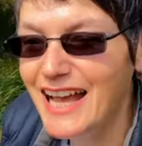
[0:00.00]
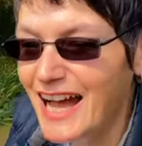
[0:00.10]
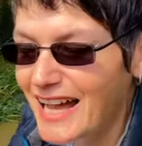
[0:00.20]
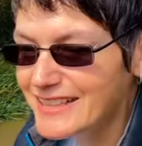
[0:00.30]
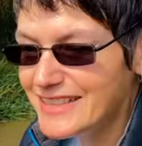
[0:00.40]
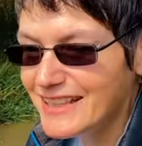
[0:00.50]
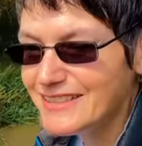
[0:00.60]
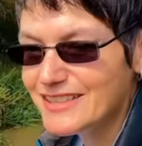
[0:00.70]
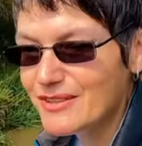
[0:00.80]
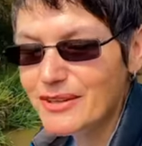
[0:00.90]
I tend
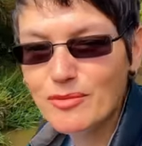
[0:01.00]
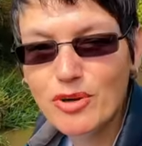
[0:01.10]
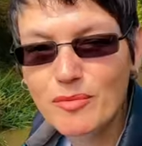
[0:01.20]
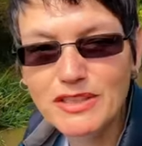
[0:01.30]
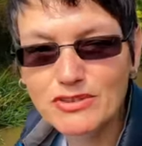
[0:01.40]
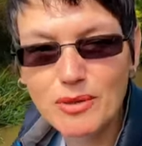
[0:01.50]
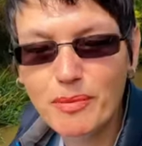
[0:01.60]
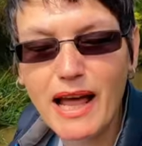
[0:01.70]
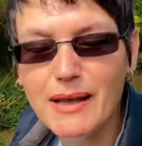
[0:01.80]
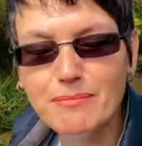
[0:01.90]
to, when I'm coming to a
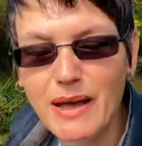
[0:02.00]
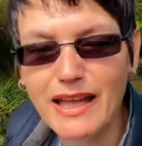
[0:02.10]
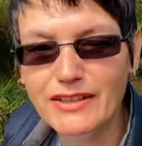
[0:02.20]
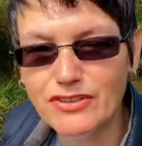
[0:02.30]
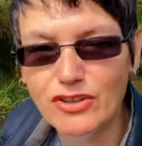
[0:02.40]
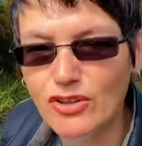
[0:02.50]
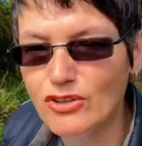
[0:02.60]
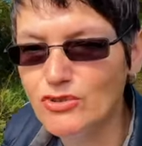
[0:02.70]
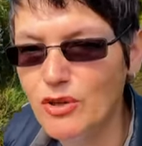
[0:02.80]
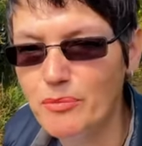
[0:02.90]
blind bend or
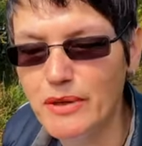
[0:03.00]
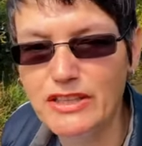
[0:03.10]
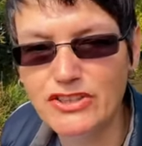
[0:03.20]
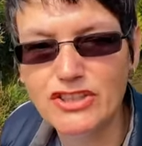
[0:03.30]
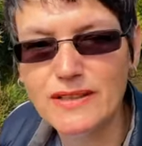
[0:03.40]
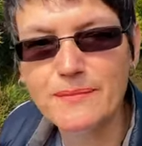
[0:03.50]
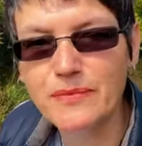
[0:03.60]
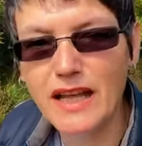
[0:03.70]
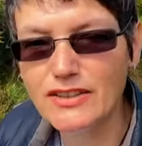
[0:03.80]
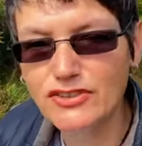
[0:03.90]
to a bridge,
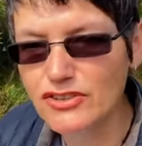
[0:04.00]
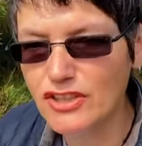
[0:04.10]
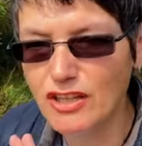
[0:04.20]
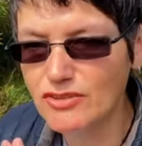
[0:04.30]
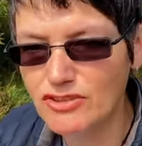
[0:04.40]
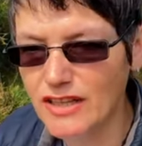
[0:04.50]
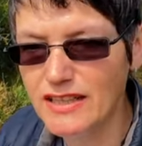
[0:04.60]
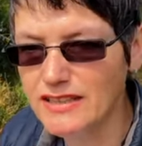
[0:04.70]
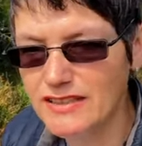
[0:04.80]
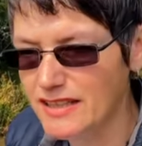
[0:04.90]
I just go straight
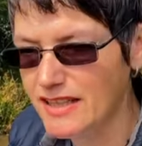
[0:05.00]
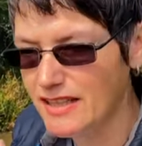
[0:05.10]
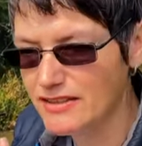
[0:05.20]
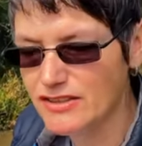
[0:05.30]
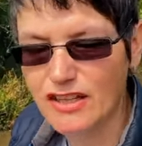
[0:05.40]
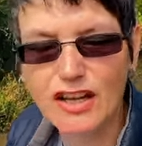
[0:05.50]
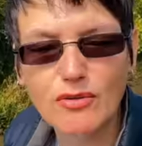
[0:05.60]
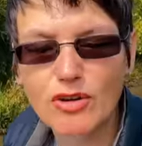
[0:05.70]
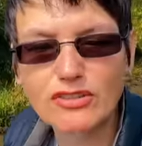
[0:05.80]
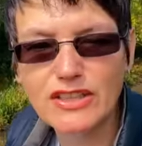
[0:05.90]
into slow
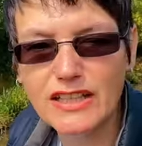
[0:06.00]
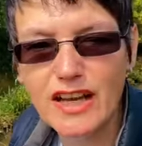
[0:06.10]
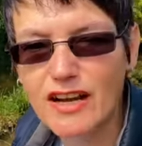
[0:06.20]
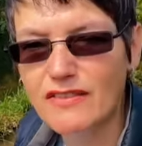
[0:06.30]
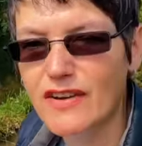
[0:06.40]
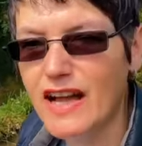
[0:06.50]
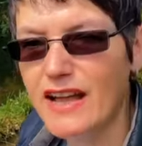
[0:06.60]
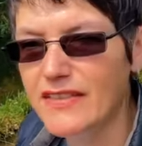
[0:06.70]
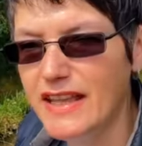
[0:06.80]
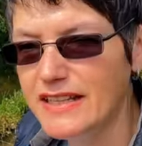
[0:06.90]
or tick over,
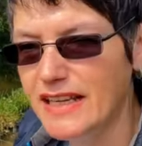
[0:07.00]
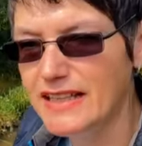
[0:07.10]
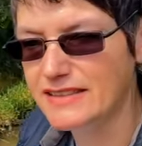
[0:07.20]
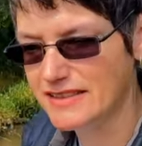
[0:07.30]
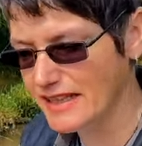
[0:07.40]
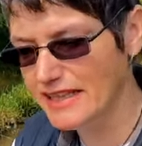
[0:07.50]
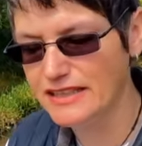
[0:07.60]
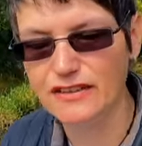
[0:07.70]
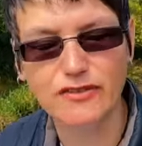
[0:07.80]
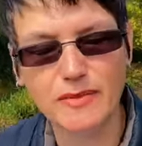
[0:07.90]
and then it's
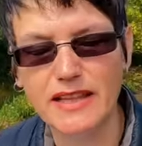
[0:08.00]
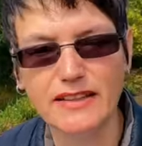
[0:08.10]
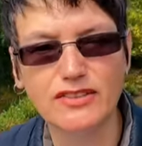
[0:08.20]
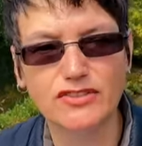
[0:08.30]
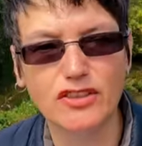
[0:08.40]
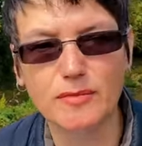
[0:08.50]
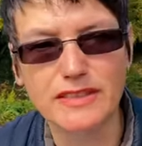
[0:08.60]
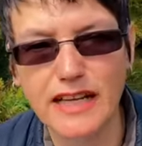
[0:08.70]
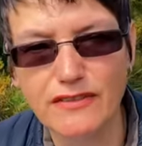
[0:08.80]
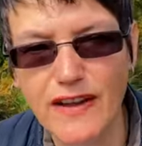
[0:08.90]
easier for me then to sort
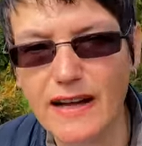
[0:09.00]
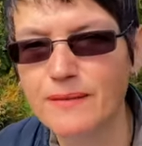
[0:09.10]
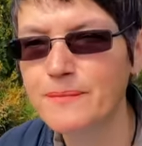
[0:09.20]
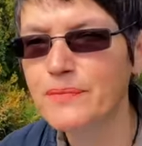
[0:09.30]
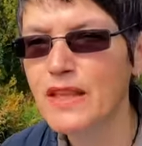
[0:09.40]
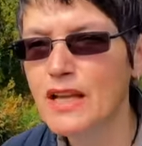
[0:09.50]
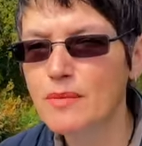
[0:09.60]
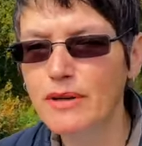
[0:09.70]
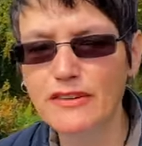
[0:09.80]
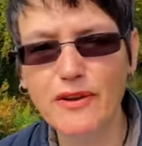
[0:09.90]
myself out.
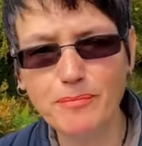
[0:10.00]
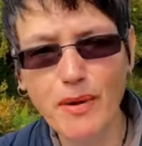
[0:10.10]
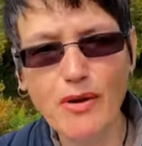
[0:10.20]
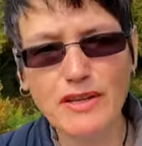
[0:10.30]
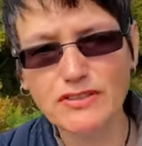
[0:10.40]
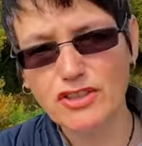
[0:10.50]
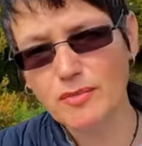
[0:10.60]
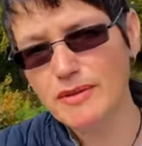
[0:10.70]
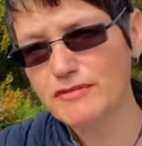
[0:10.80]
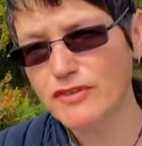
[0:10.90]
But if a boat is
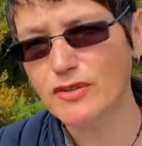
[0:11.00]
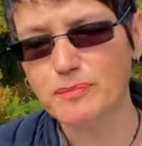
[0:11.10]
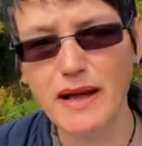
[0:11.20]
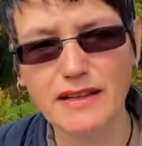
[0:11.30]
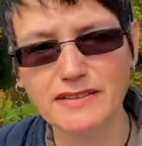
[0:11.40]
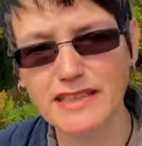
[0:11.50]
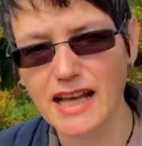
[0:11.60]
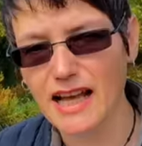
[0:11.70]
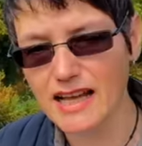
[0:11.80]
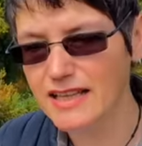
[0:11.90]
coming full pelt,
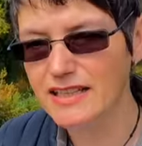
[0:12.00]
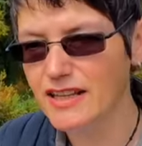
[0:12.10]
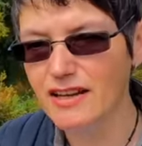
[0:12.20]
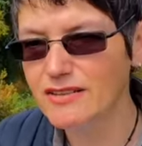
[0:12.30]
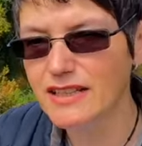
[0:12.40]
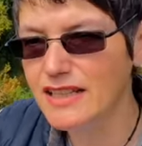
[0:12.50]
you know,